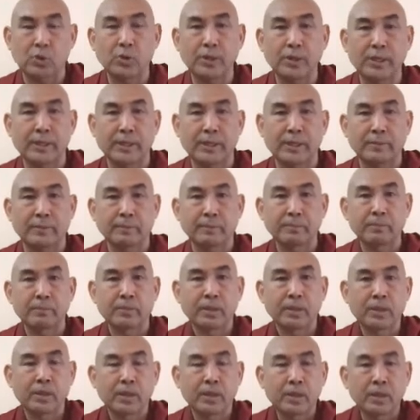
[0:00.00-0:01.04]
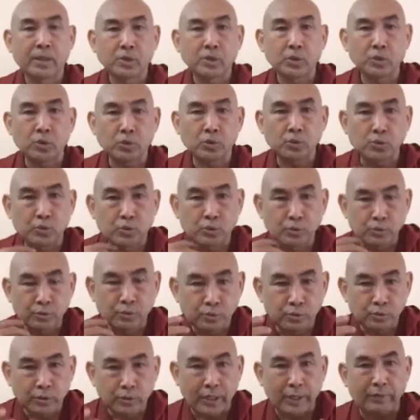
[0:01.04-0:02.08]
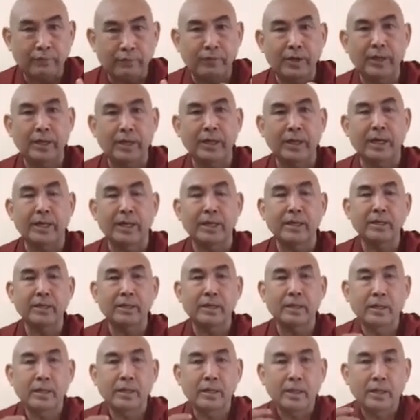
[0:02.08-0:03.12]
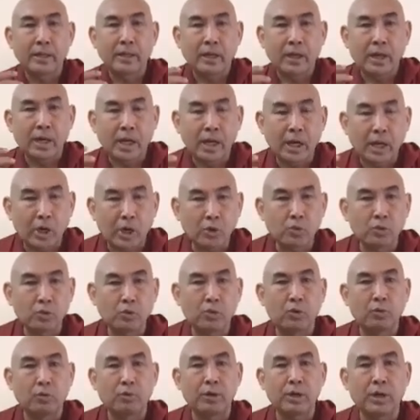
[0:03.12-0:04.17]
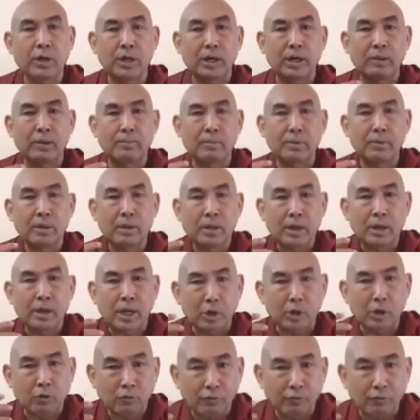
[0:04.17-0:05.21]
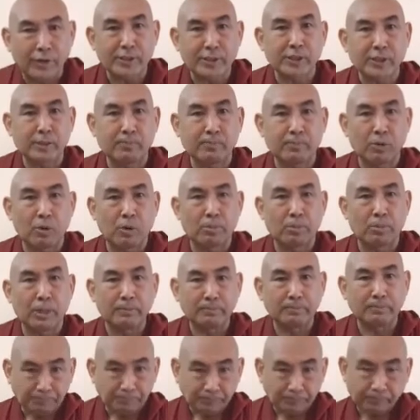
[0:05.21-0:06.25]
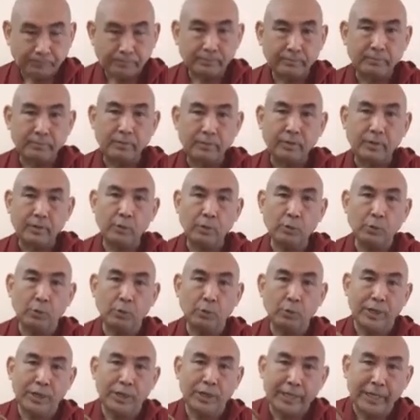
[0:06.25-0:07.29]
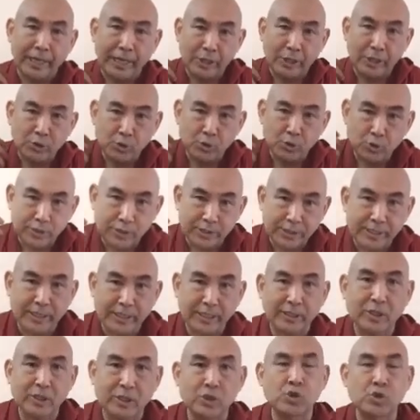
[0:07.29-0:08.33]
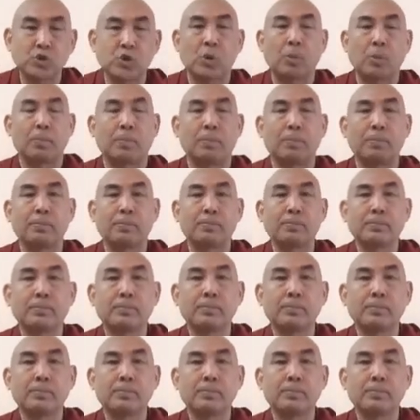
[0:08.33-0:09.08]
okay. So I will learn how to overcome, how to fix the problem when I actually take the job.